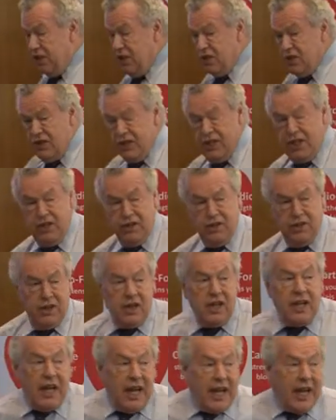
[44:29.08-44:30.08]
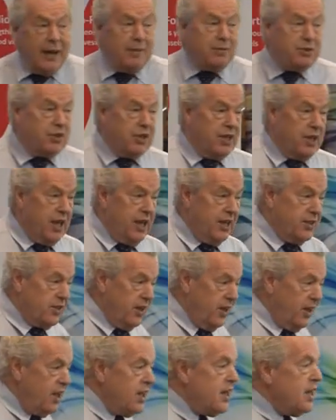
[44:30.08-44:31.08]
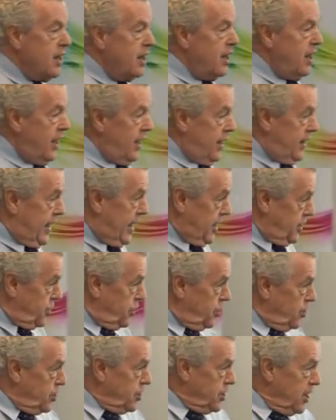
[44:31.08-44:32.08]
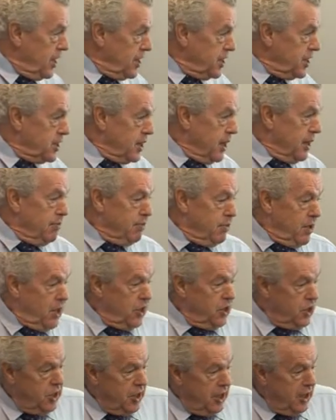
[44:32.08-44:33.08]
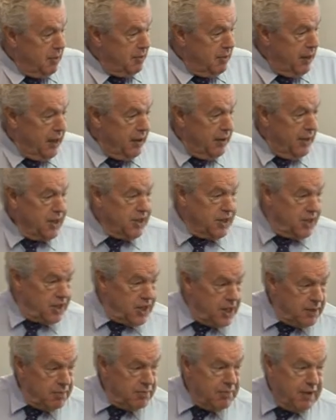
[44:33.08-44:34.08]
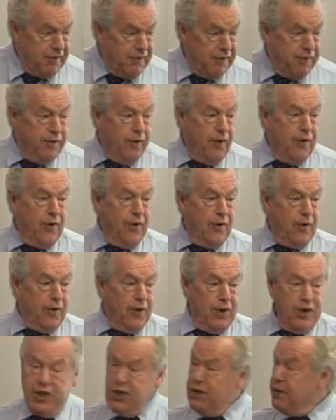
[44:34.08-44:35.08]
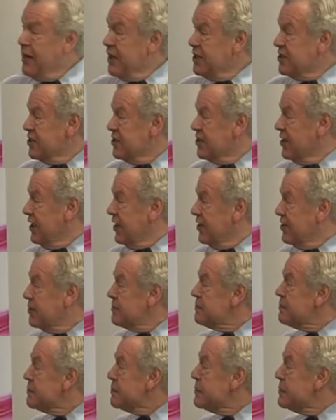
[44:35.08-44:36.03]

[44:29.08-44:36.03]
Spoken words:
injury or hamstring keeps going, that's a good time to take branched chain amino acids before you exercise.